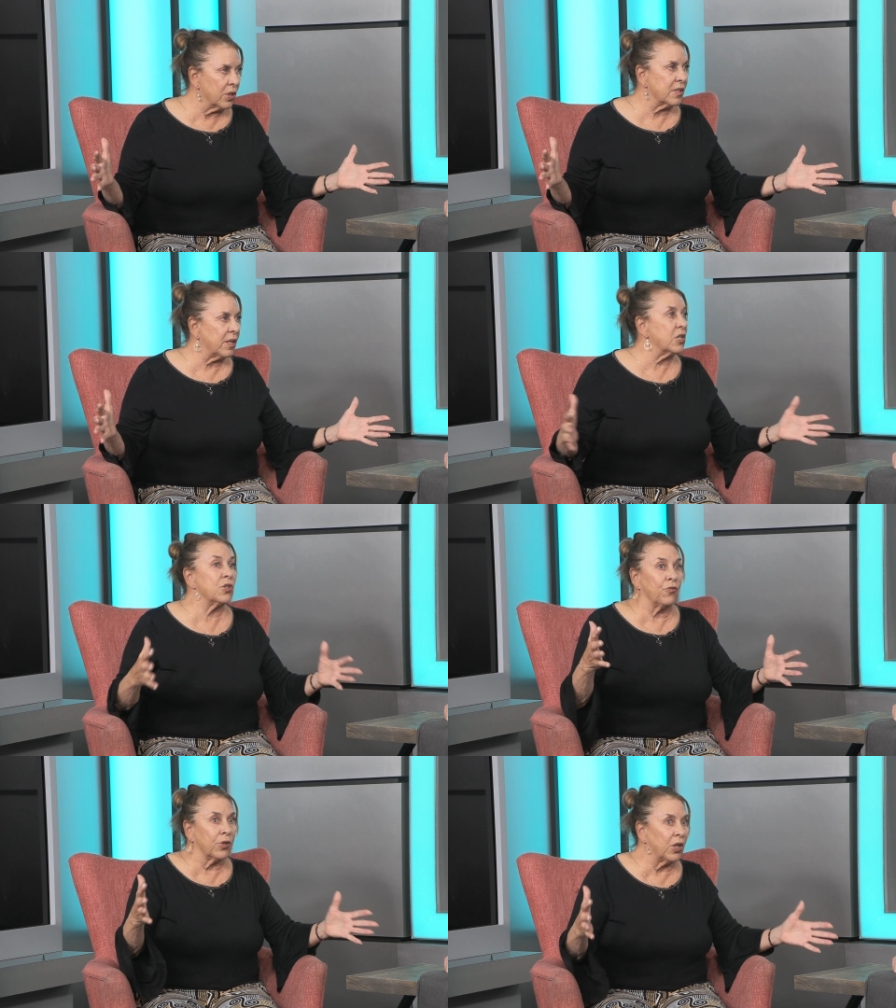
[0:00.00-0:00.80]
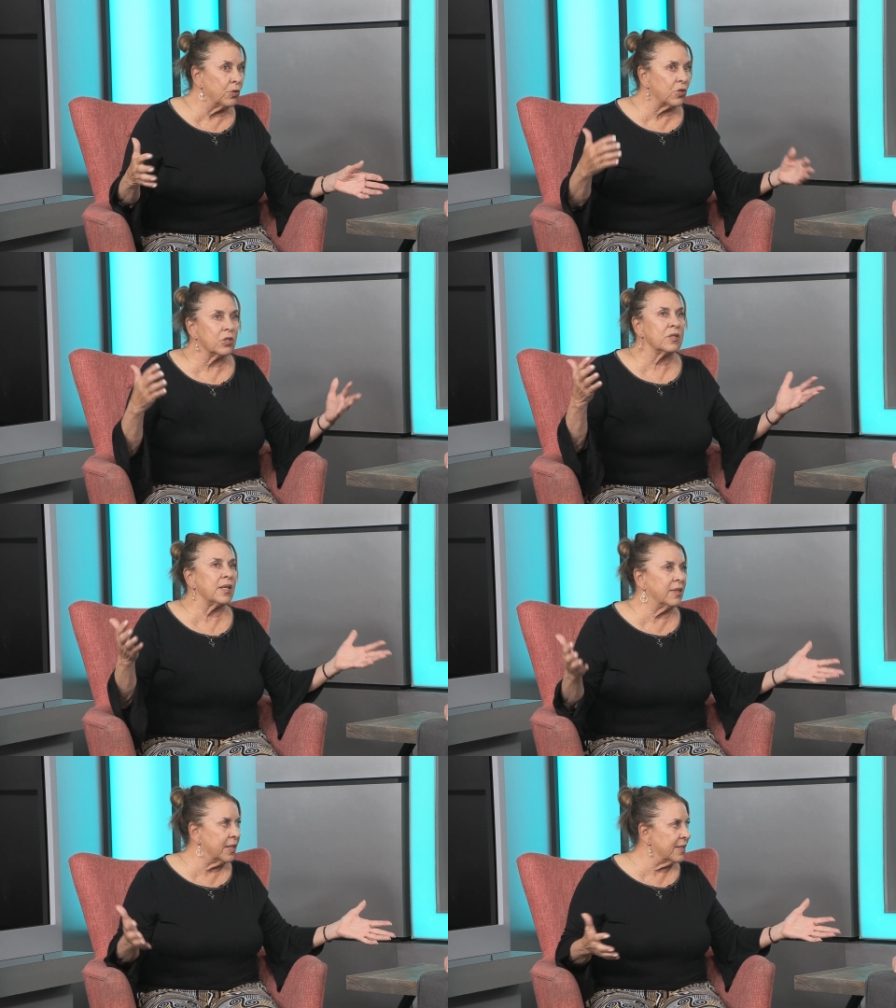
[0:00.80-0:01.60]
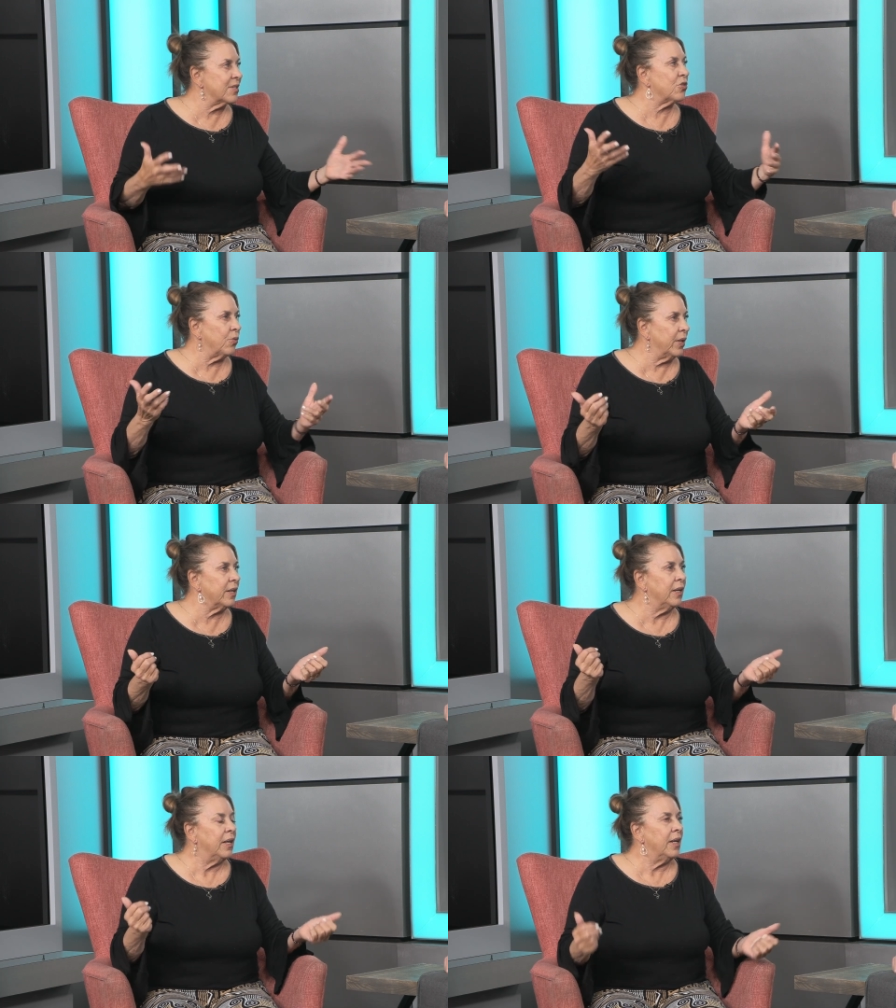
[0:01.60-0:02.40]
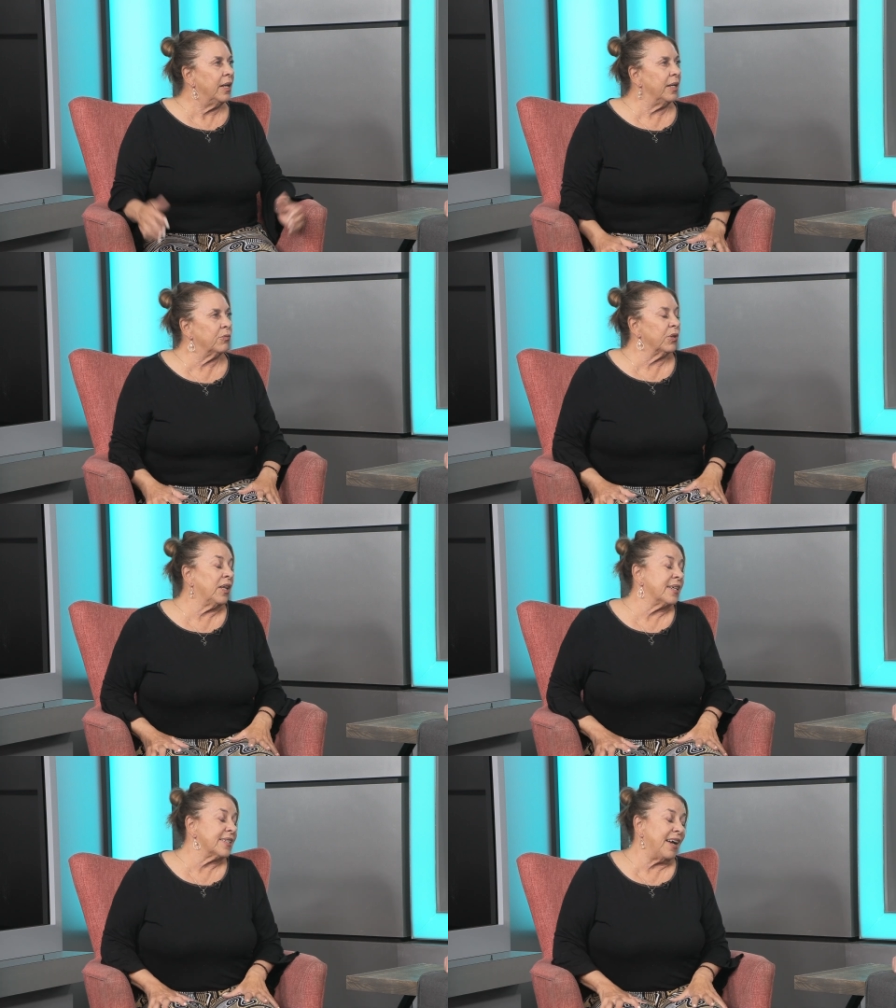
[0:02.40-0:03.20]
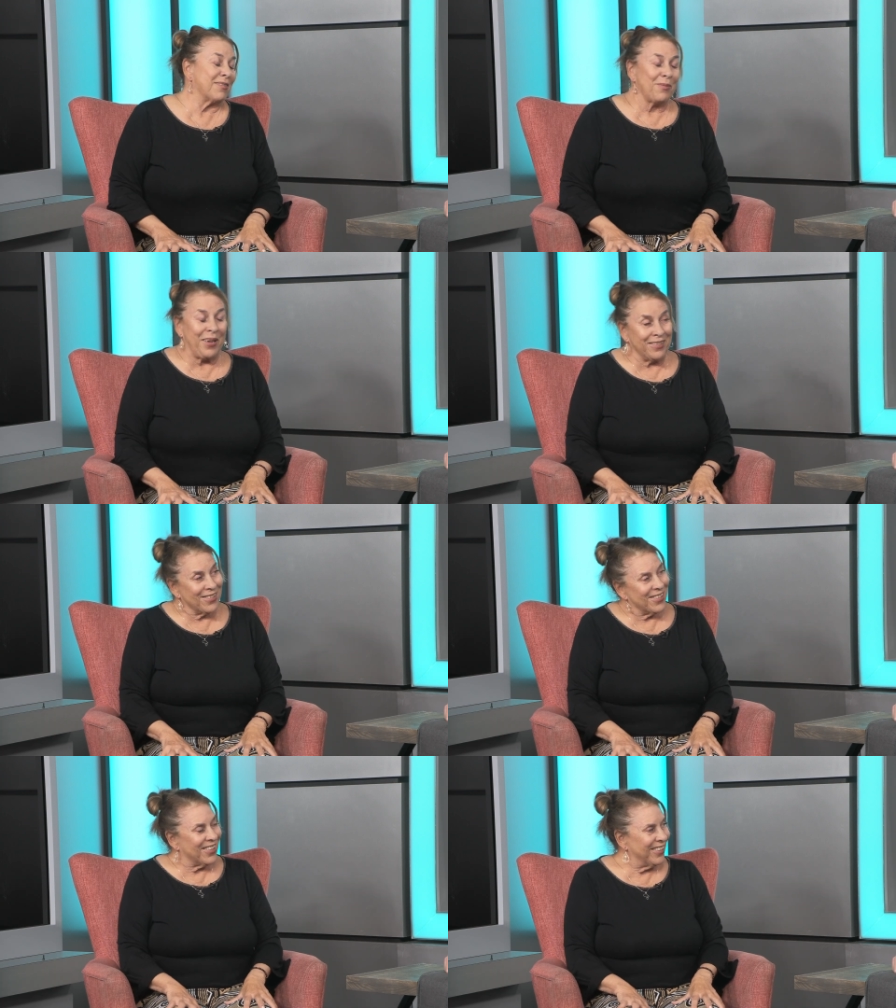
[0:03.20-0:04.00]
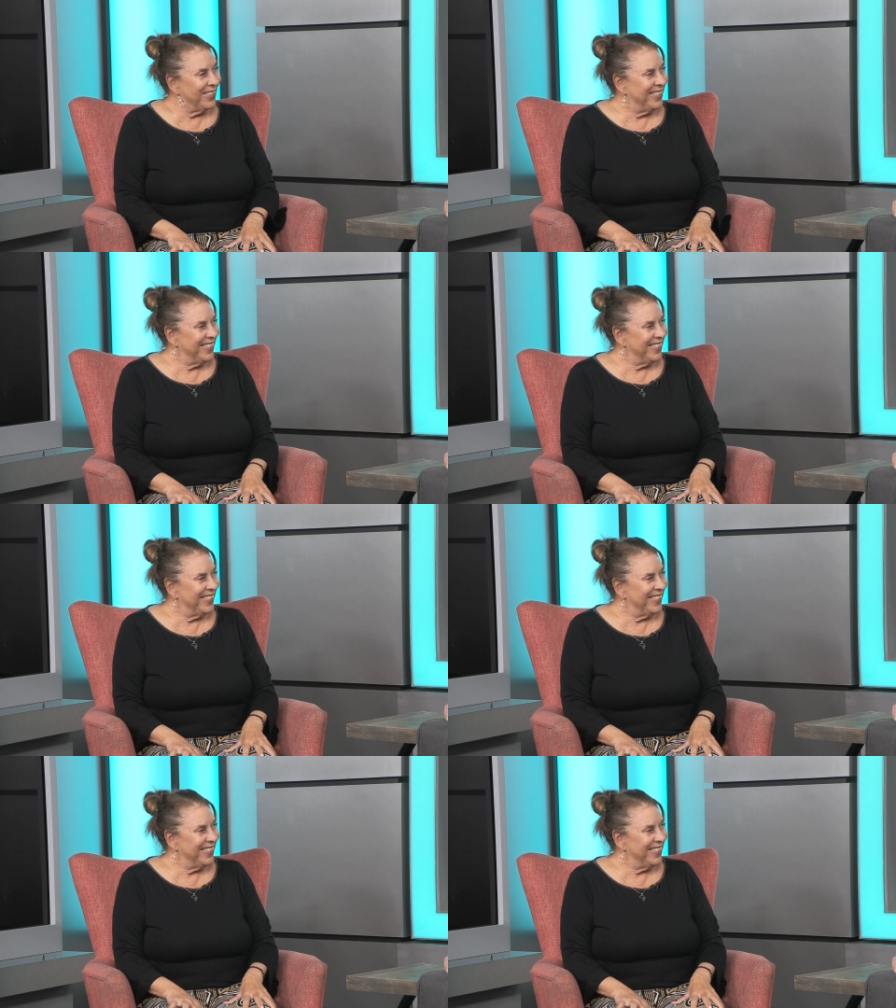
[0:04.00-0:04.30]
discussion for the coaches and the NC2A and would like to have some answers to.